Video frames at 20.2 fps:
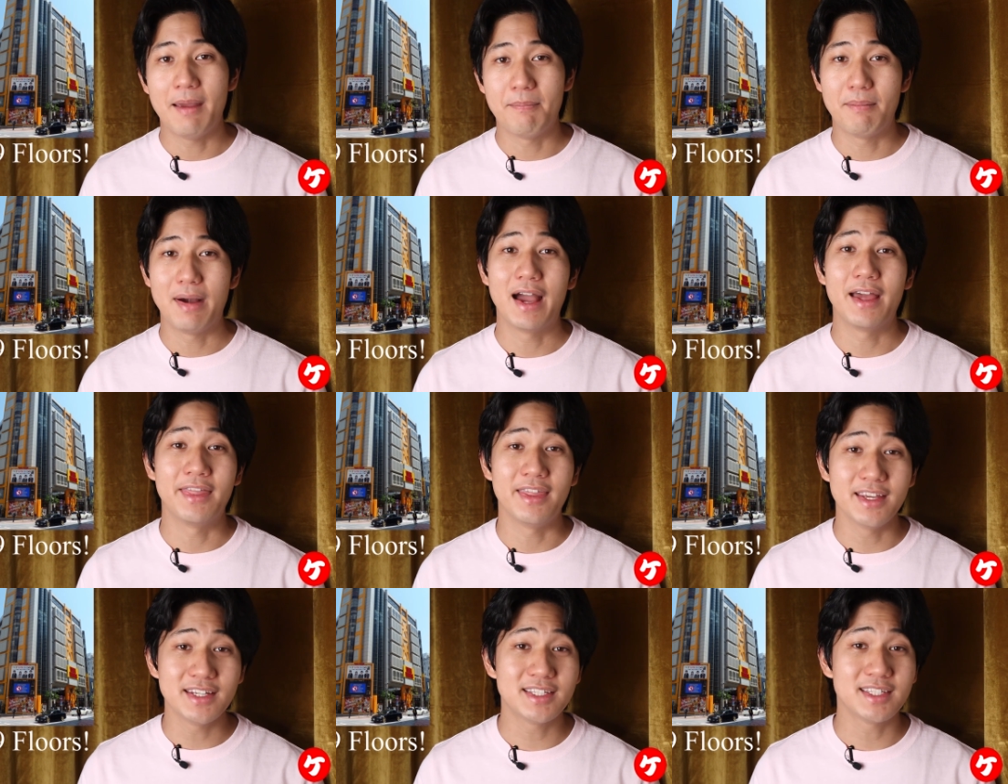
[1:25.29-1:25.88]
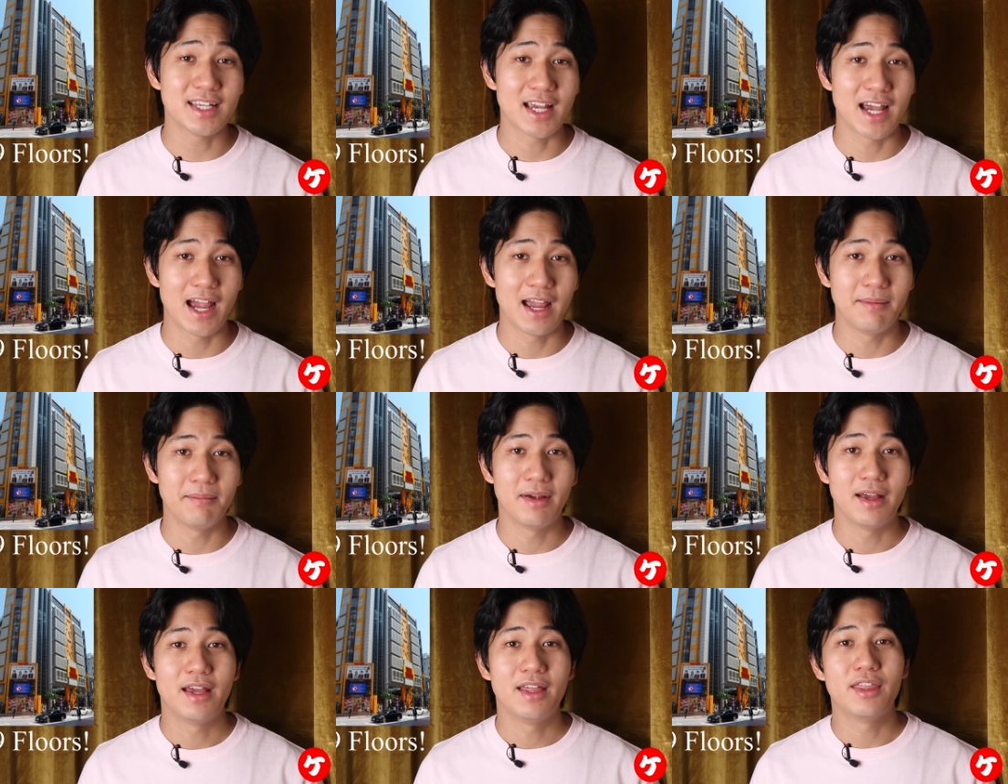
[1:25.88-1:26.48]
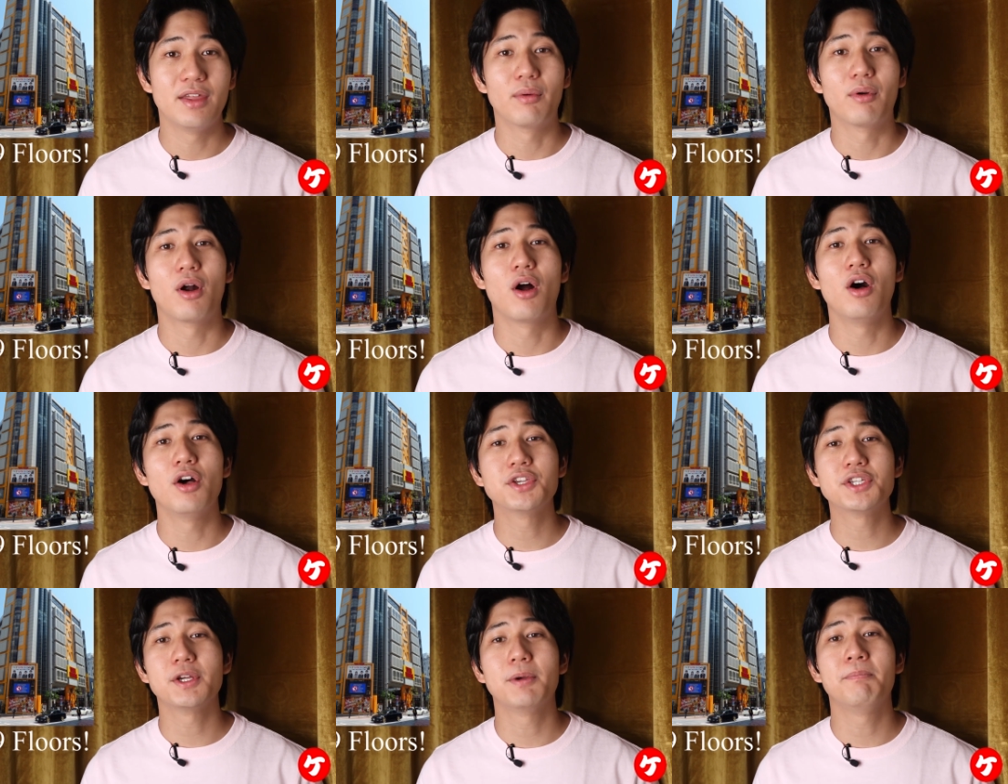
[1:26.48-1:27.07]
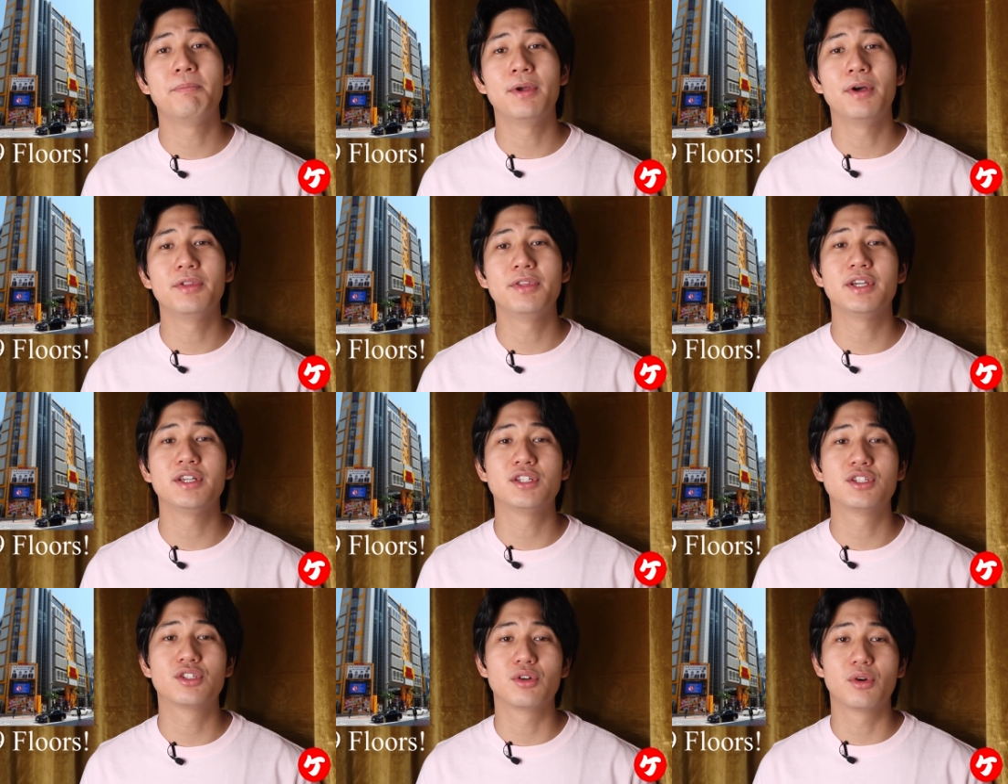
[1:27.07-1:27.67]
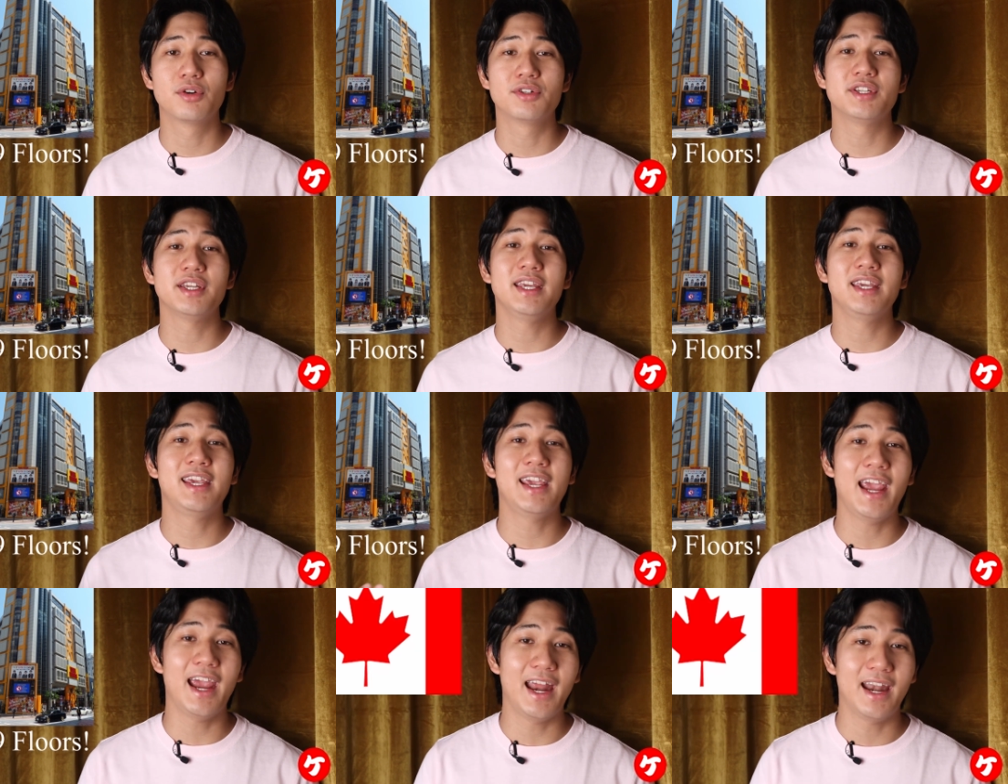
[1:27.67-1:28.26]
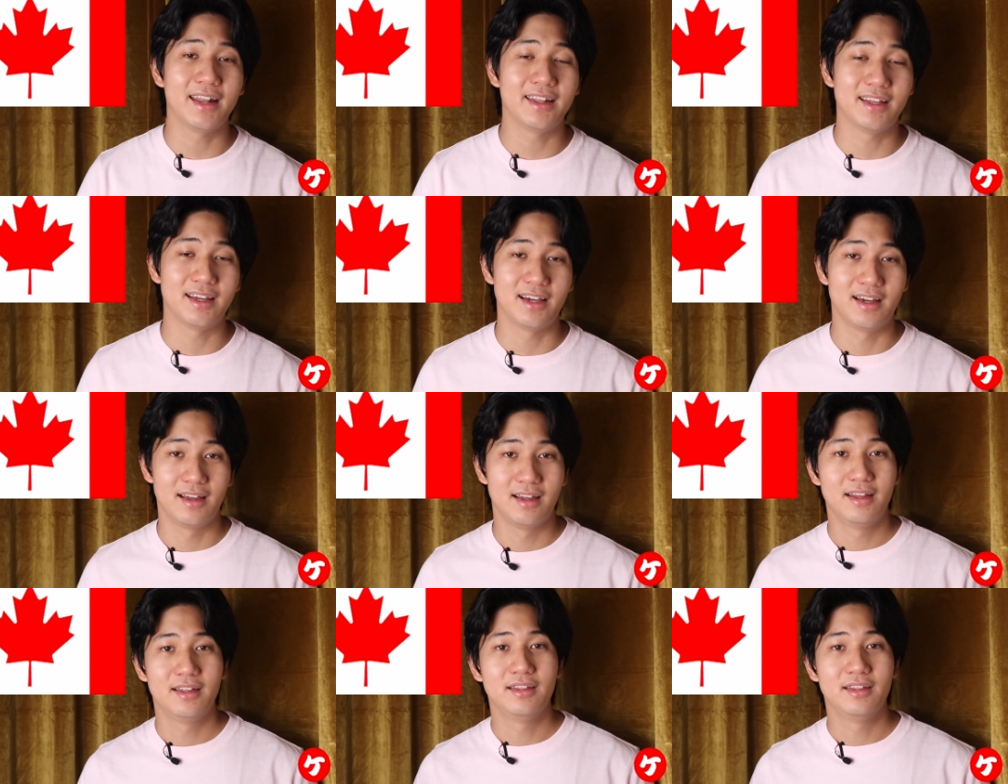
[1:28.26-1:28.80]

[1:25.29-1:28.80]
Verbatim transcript: And by this time, they were also building stores in Canada,